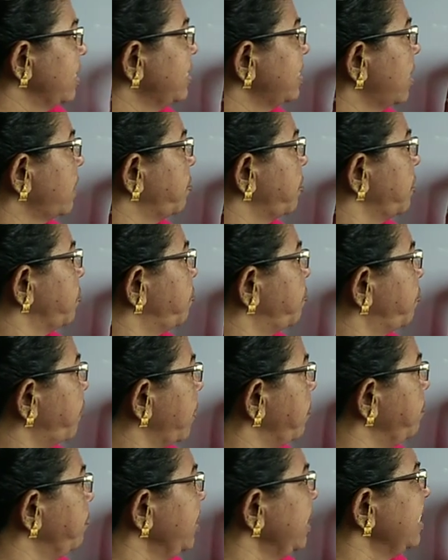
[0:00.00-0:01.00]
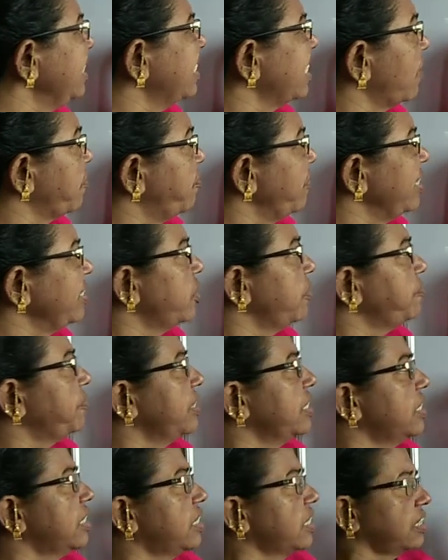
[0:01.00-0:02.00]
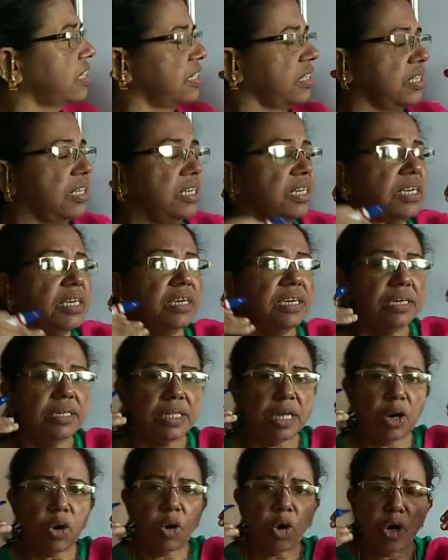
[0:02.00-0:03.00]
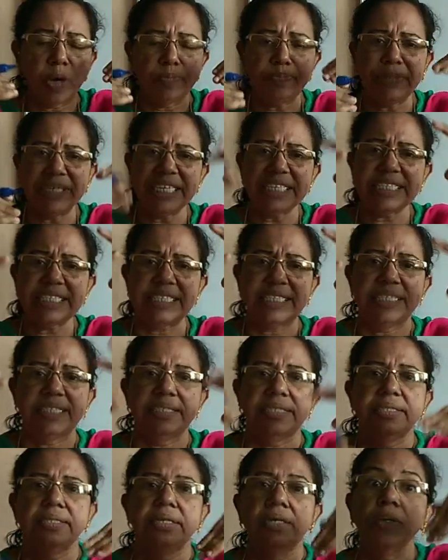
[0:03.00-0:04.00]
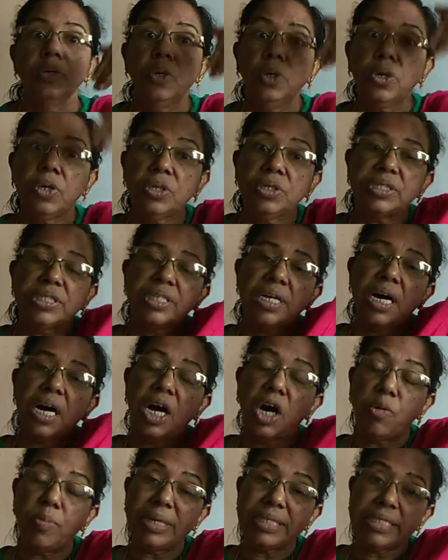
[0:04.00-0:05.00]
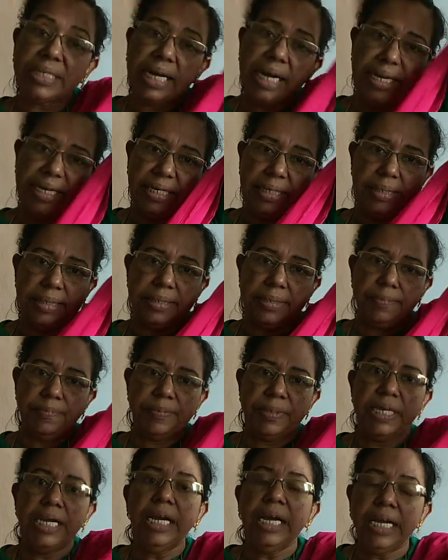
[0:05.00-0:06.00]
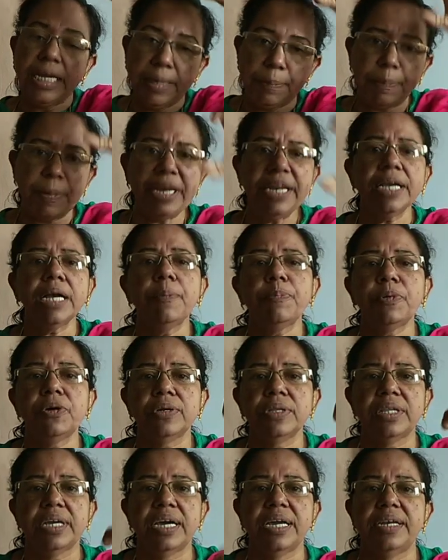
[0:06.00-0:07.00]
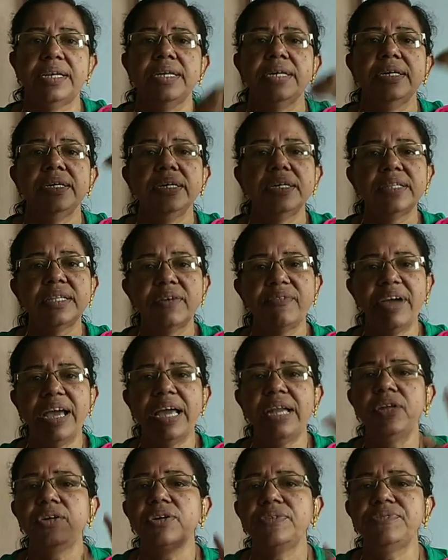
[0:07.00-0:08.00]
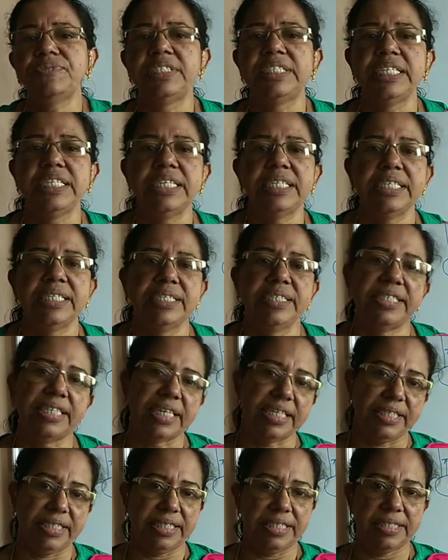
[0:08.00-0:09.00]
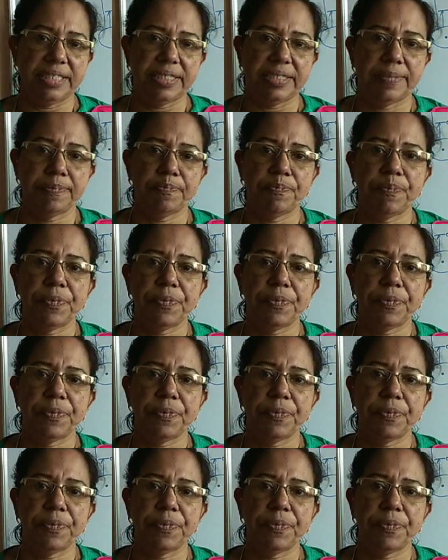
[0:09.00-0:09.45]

the surface of the earth, the objects goes how much height, depending upon that the value of g changes.